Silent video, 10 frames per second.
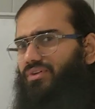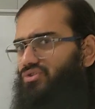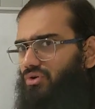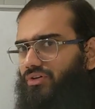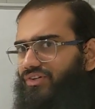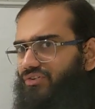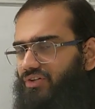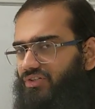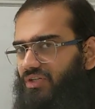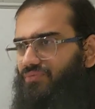of a short
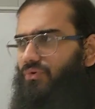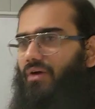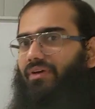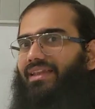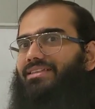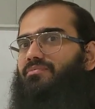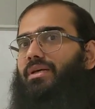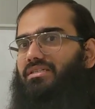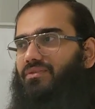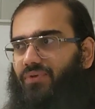introduction. If you have any
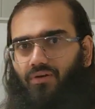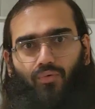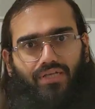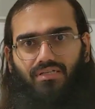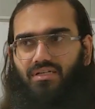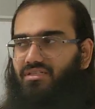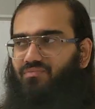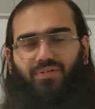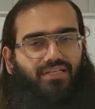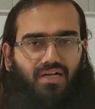specific questions,
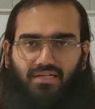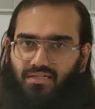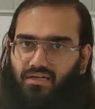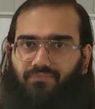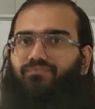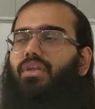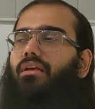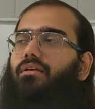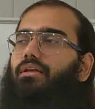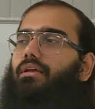please ask.
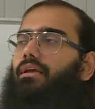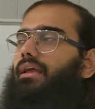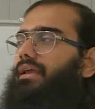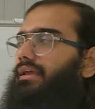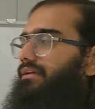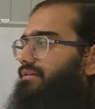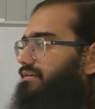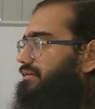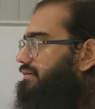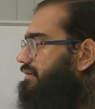
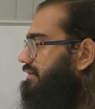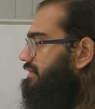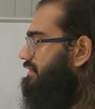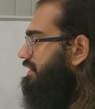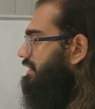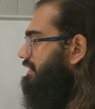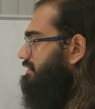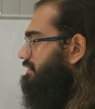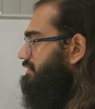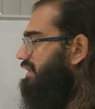And
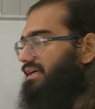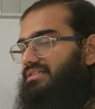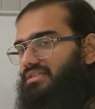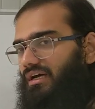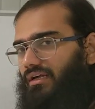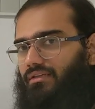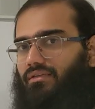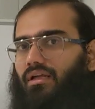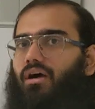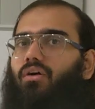that is done.
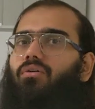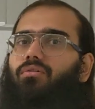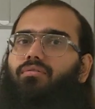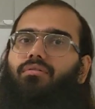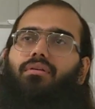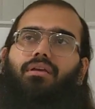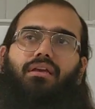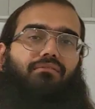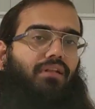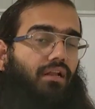Now
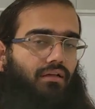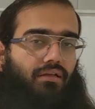he